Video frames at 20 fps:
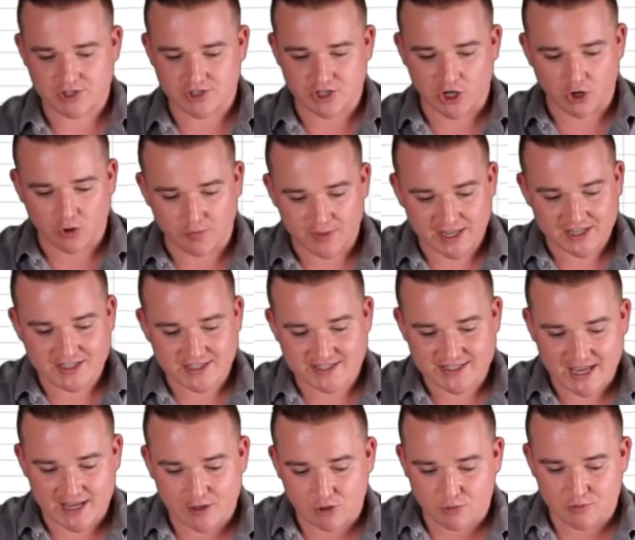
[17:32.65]
So that's
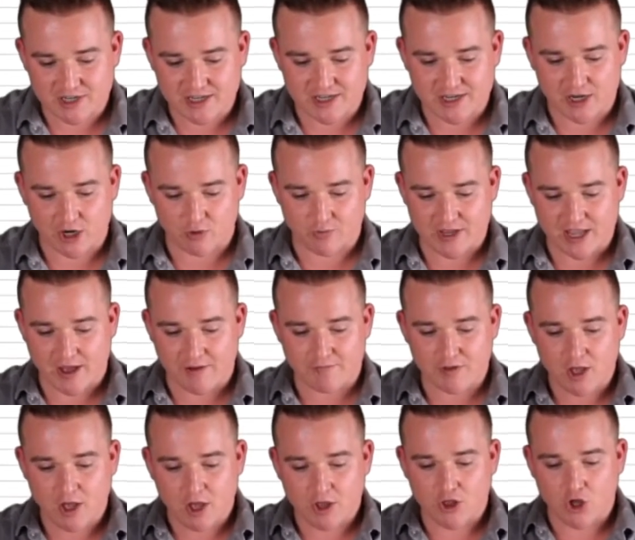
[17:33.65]
exactly what we did here. We
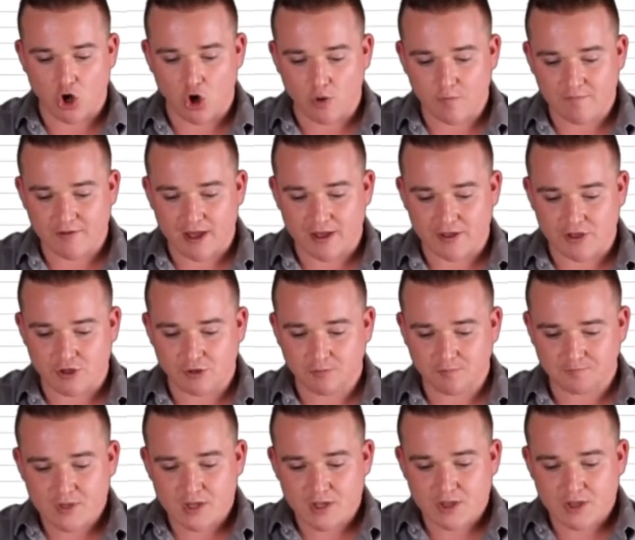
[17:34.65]
have the home value.